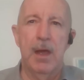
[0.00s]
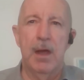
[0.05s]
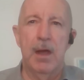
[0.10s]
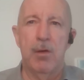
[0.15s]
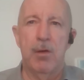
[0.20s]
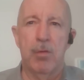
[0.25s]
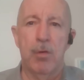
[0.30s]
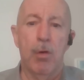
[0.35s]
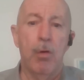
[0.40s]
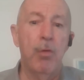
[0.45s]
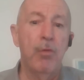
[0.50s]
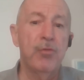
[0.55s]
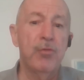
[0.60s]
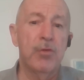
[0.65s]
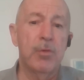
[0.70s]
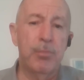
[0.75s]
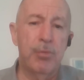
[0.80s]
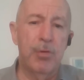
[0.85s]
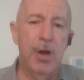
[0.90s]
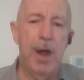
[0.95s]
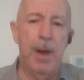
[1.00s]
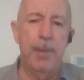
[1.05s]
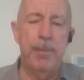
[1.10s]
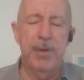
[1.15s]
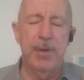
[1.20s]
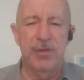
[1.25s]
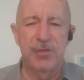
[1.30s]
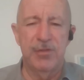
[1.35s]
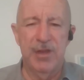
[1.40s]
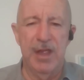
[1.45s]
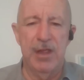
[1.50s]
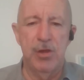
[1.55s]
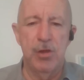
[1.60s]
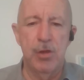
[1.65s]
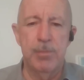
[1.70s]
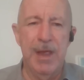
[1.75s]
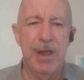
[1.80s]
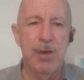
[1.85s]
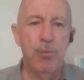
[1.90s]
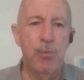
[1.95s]
or older properties that
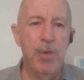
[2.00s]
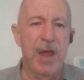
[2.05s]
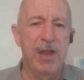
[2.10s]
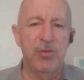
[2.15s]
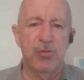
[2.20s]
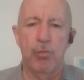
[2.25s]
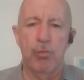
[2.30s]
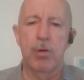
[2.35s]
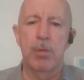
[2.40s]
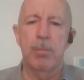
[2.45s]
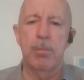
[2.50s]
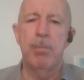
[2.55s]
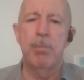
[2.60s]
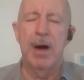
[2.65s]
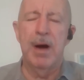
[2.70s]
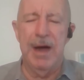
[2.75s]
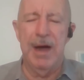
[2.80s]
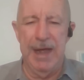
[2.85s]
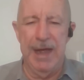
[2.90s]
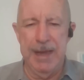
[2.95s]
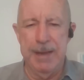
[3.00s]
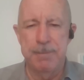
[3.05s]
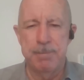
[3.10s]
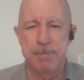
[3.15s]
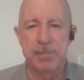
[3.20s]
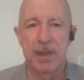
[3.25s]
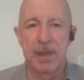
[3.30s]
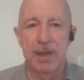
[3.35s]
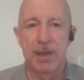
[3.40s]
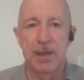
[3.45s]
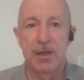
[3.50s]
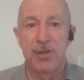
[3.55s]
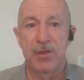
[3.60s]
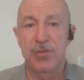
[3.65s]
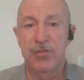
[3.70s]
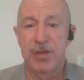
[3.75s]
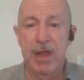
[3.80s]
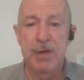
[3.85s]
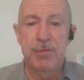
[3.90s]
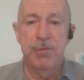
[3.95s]
you may rent or buy
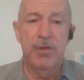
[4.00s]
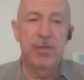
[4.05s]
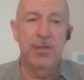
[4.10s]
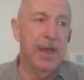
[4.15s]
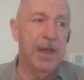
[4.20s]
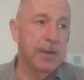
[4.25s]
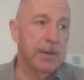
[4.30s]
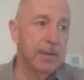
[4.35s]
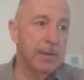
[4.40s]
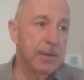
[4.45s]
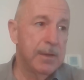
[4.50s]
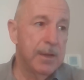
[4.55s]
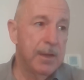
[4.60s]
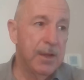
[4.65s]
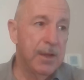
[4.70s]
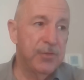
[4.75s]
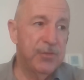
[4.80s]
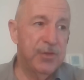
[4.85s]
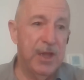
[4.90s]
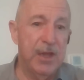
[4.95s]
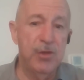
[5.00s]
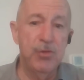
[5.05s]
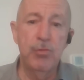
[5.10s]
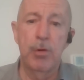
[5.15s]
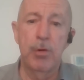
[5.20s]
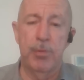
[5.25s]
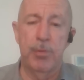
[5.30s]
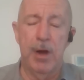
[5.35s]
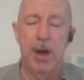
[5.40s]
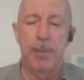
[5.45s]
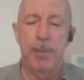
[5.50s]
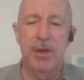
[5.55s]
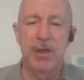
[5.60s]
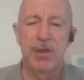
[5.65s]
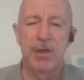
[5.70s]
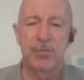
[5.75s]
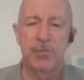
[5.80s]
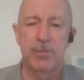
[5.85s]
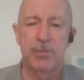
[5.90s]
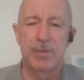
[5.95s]
safer than, say, newer
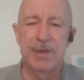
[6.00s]
properties